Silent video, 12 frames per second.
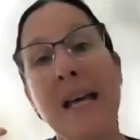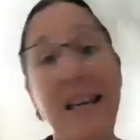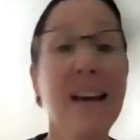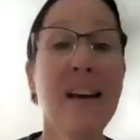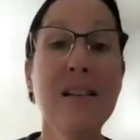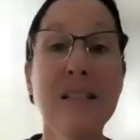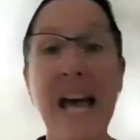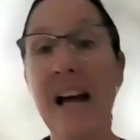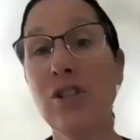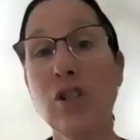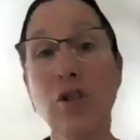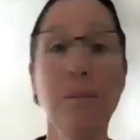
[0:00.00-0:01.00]
here's how
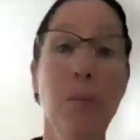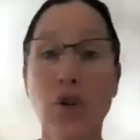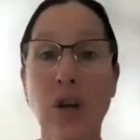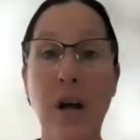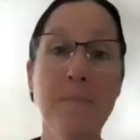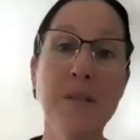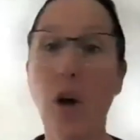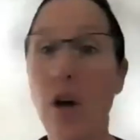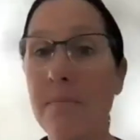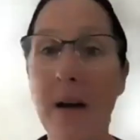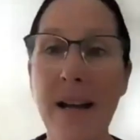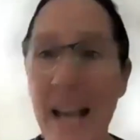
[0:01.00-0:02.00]
to do push-ups
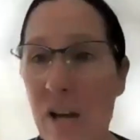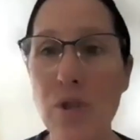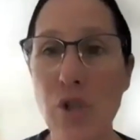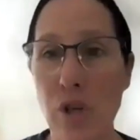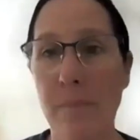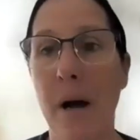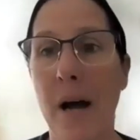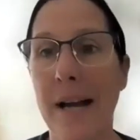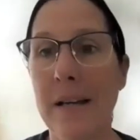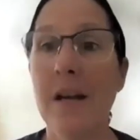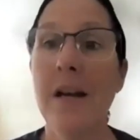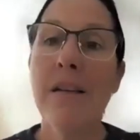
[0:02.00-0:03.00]
on my AquaGym bike.